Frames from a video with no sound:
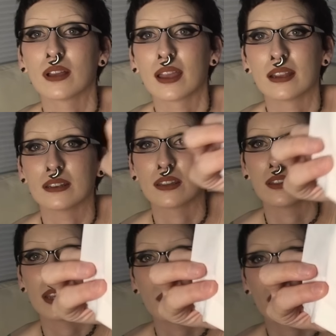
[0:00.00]
and
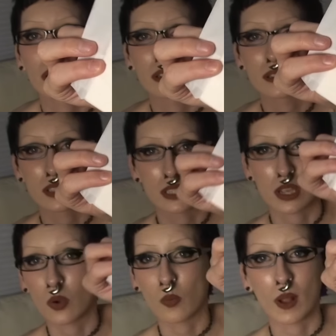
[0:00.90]
they work
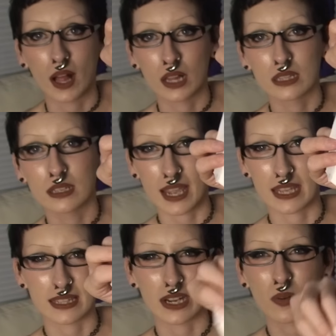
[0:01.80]
so well.
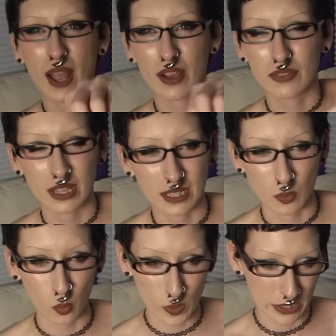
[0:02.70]
And they don't have that like
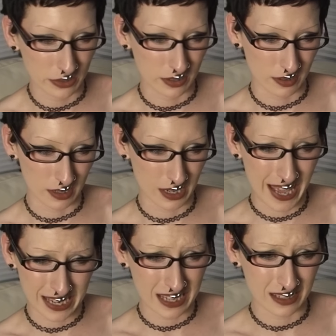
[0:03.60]
weird
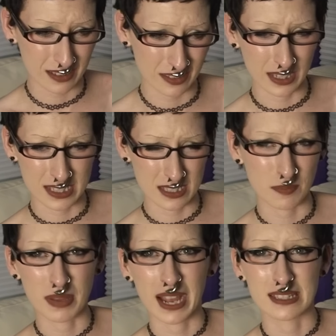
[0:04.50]
netting that
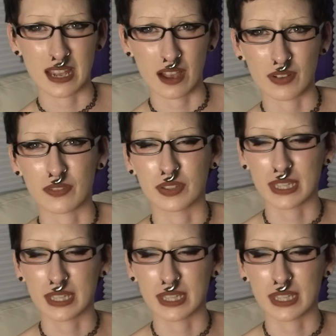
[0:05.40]
some pads have. I feel